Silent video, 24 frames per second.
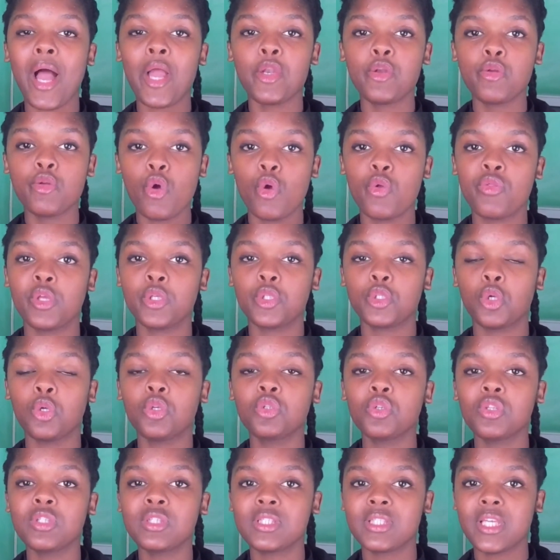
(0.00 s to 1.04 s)
know that you're
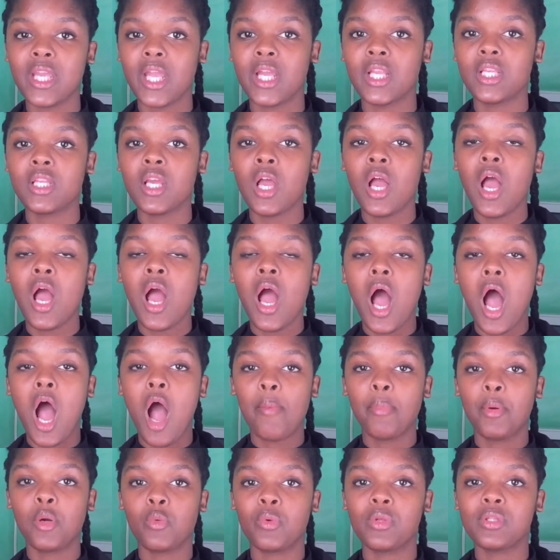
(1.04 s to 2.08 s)
also scared
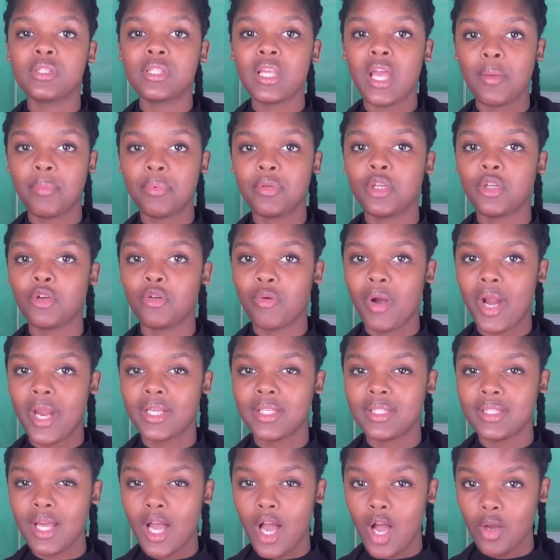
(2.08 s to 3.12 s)
about what's happening
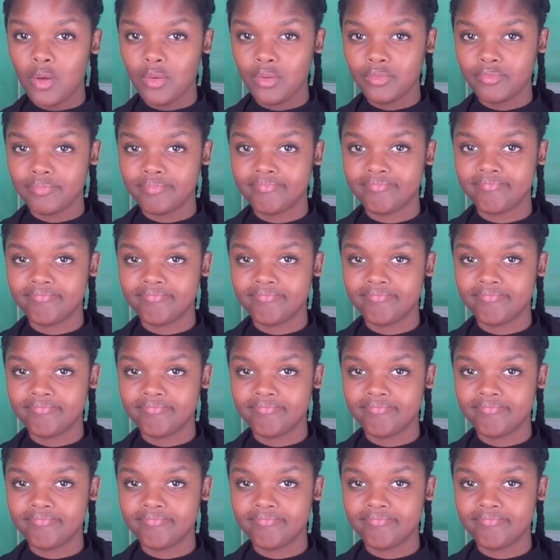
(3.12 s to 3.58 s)
right now.